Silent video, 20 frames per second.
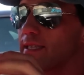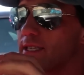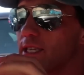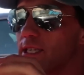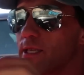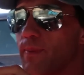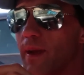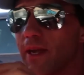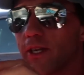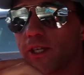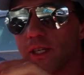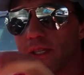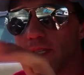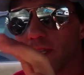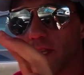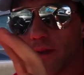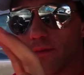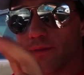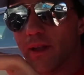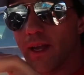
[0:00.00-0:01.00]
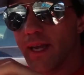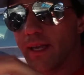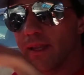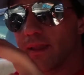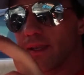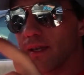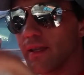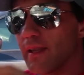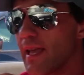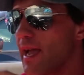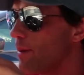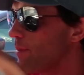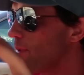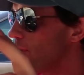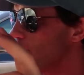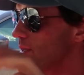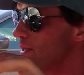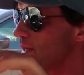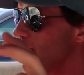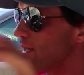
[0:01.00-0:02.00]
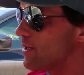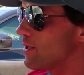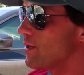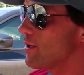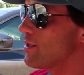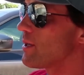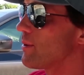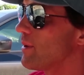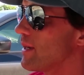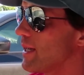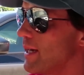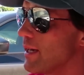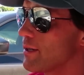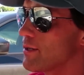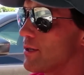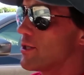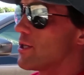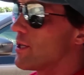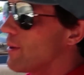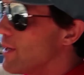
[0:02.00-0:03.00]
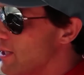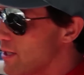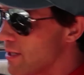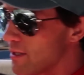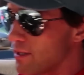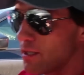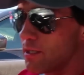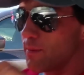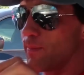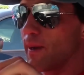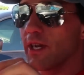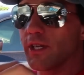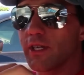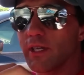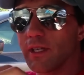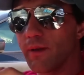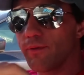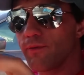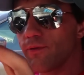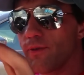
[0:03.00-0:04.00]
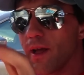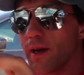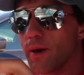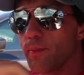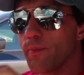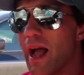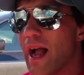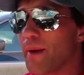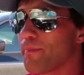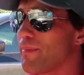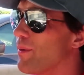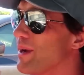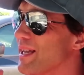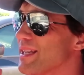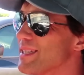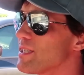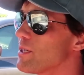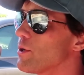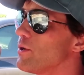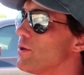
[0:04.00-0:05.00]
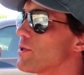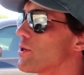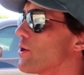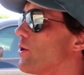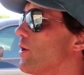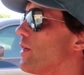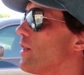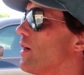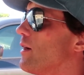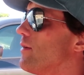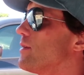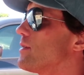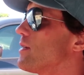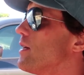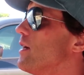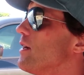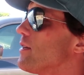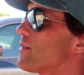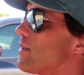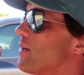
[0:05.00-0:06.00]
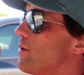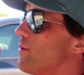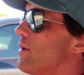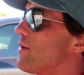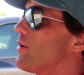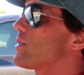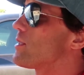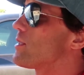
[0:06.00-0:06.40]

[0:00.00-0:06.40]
suspension lift like the Lambos and that do. So we get an extra 2 inches of suspension lift front and back, but we can still use coilovers. So we've